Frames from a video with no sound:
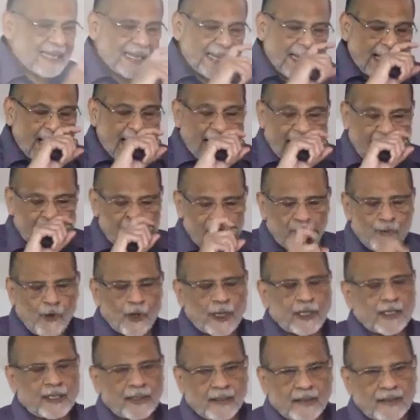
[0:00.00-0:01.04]
like air and
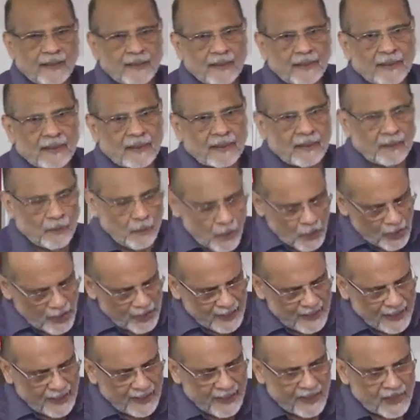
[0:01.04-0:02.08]
water, books
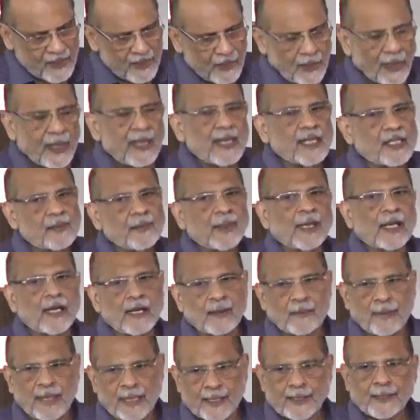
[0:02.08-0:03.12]
say that soil is
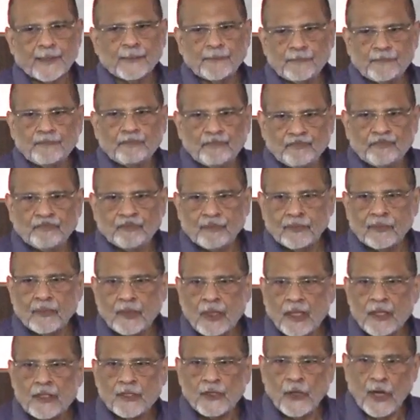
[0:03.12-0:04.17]
mineral matter.
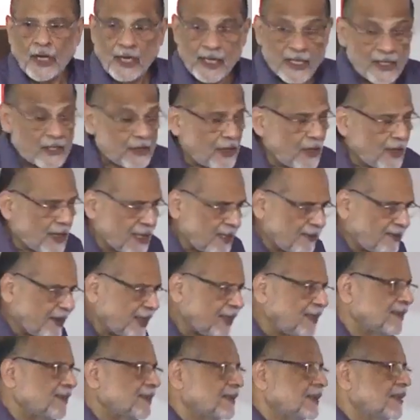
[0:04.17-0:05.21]
Soil is
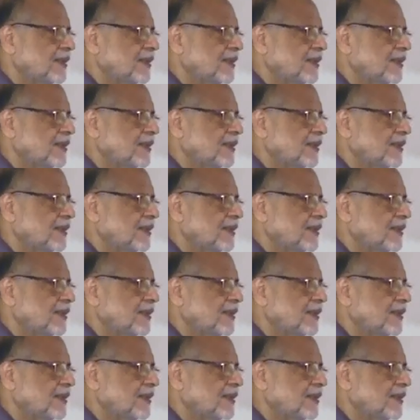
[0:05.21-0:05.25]
non-living.